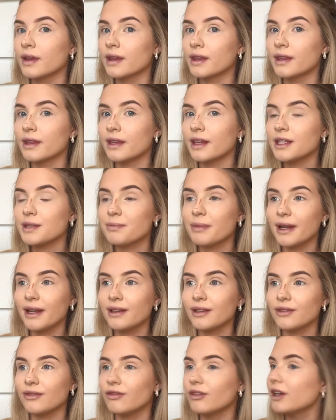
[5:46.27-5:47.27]
That's blended
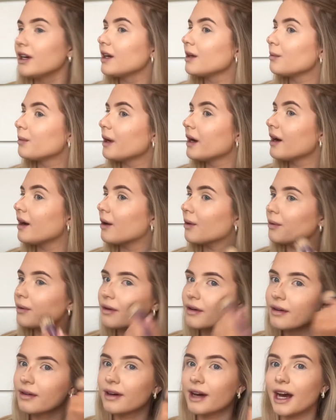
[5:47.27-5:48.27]
really well.
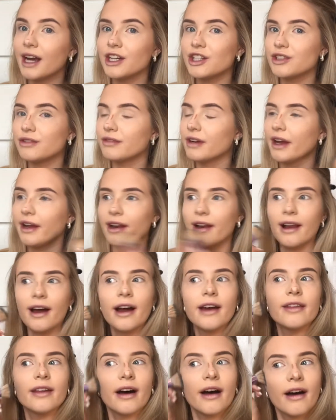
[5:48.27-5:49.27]
I actually really like
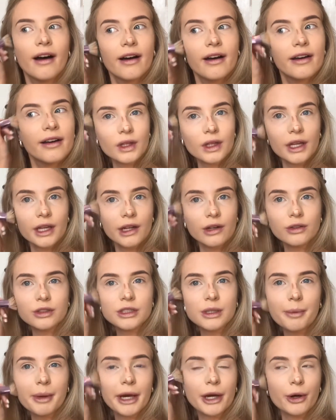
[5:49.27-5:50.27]
that. It looks a
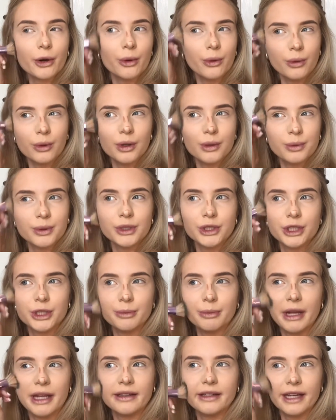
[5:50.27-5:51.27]
bit cool once you
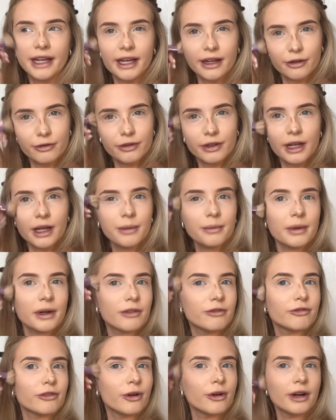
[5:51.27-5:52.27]
blend it in. I feel like my
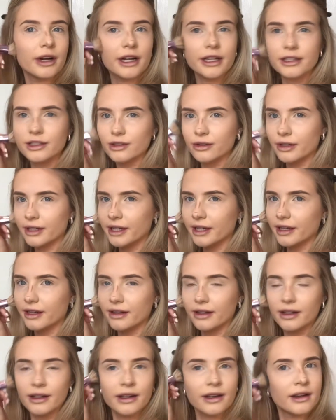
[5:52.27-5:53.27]
forehead's looking
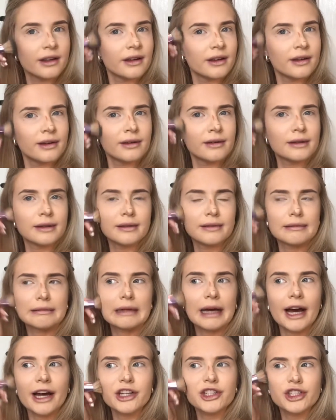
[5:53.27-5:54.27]

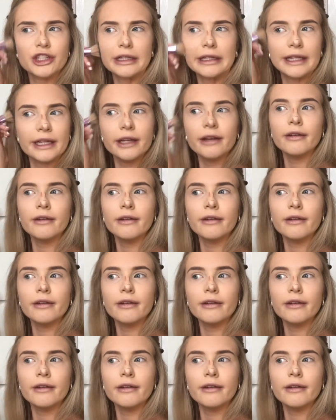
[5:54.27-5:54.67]
ashy.